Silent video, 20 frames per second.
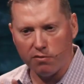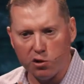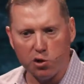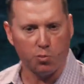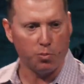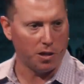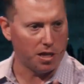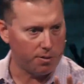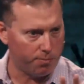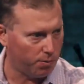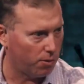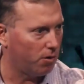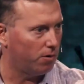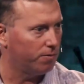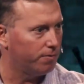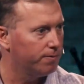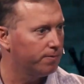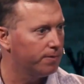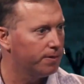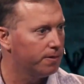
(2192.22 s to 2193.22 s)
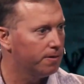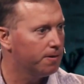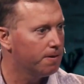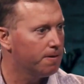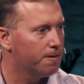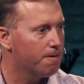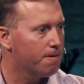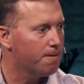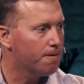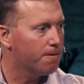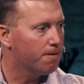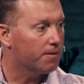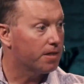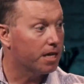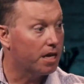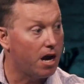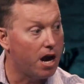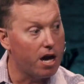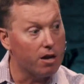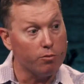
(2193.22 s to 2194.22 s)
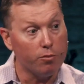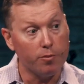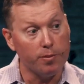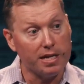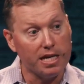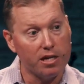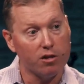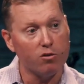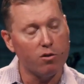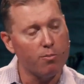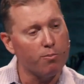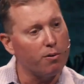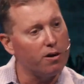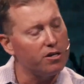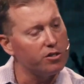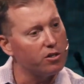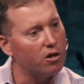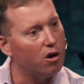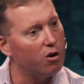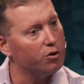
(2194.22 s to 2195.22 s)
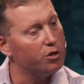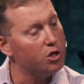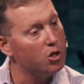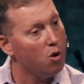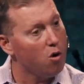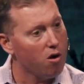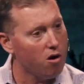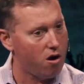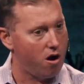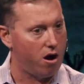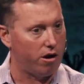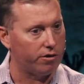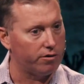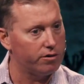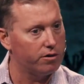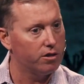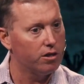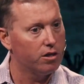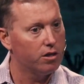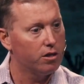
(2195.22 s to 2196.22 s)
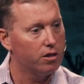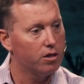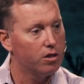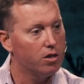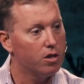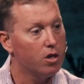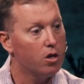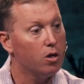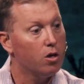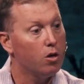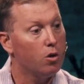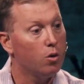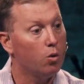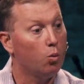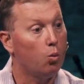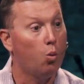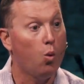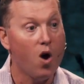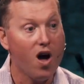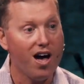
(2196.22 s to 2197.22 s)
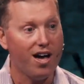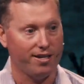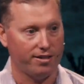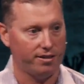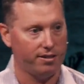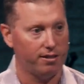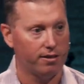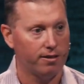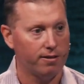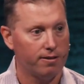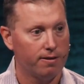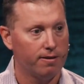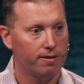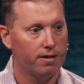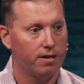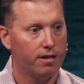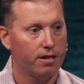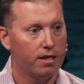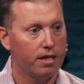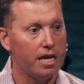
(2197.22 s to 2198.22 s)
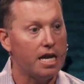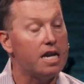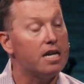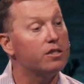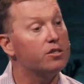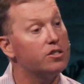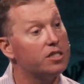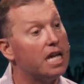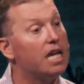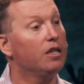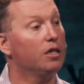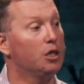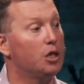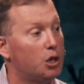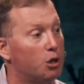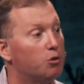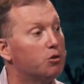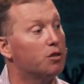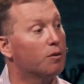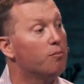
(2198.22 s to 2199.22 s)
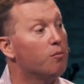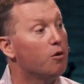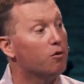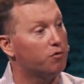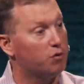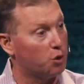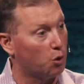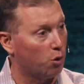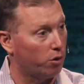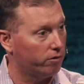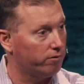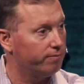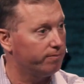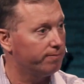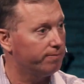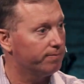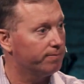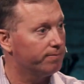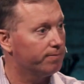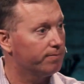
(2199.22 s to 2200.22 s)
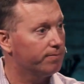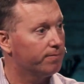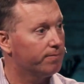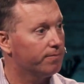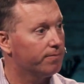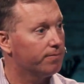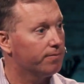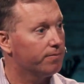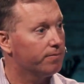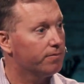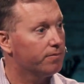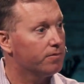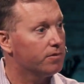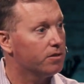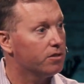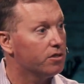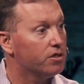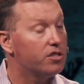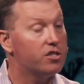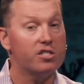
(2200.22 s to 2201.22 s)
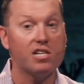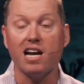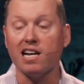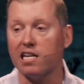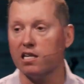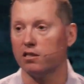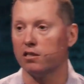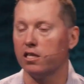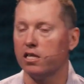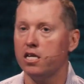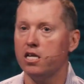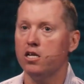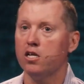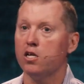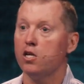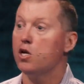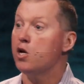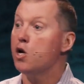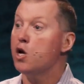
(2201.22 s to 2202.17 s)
of his people, that God will begin to impress on your heart what he is telling you to move toward. Secondly,